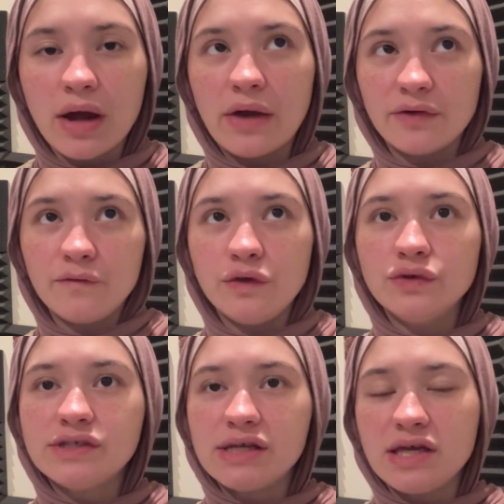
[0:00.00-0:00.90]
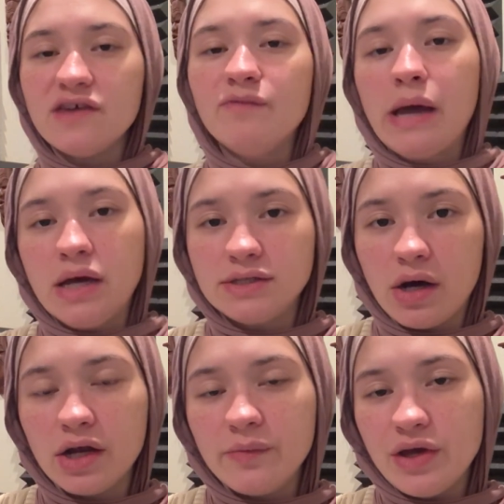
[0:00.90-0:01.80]
I refuse to give my
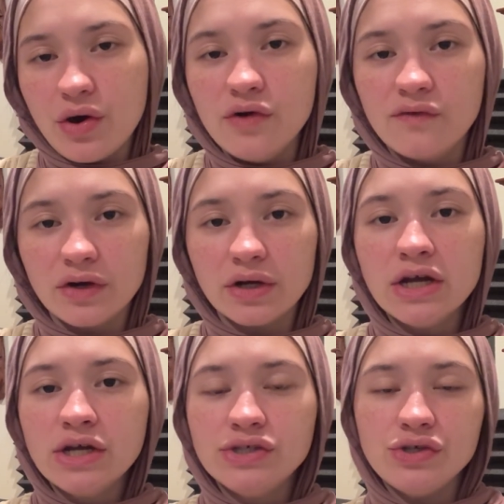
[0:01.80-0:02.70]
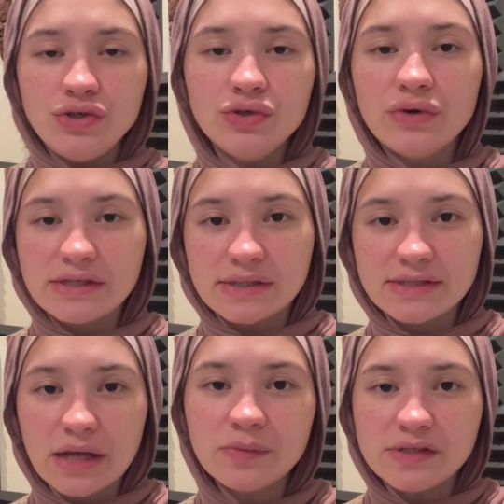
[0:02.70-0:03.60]
autonomy over to you as a
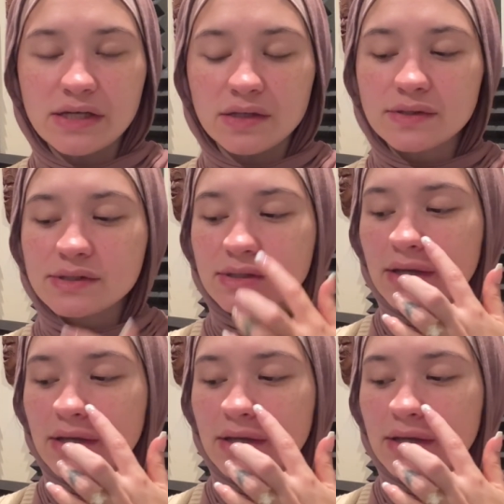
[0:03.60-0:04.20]
substance.